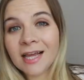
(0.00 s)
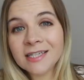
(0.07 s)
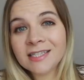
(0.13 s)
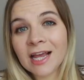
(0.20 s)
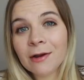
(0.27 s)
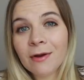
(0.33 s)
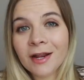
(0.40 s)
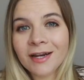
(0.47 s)
They
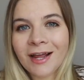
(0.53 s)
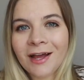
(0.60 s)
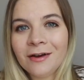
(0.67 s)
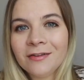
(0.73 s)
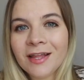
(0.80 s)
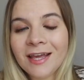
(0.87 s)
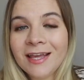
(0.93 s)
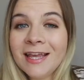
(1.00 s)
say right
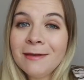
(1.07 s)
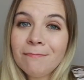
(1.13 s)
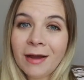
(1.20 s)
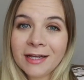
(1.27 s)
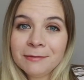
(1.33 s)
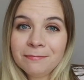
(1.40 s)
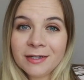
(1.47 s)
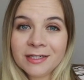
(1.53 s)
now that he
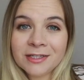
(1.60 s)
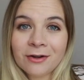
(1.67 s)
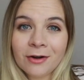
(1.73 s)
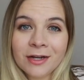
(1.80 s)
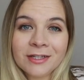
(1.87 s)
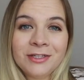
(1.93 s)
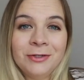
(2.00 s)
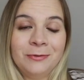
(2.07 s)
might be
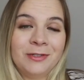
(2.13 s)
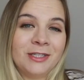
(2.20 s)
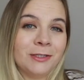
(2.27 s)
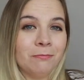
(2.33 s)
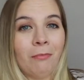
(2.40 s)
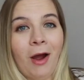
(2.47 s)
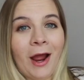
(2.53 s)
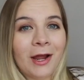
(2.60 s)
starting to
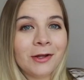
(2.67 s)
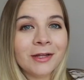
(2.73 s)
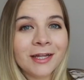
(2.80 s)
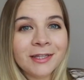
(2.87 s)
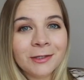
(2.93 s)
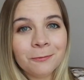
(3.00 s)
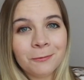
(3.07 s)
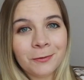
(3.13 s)
smile
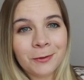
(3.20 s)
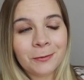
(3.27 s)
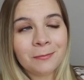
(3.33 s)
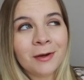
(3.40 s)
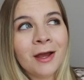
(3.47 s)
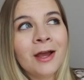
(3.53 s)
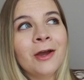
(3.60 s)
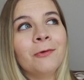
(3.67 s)
in the womb,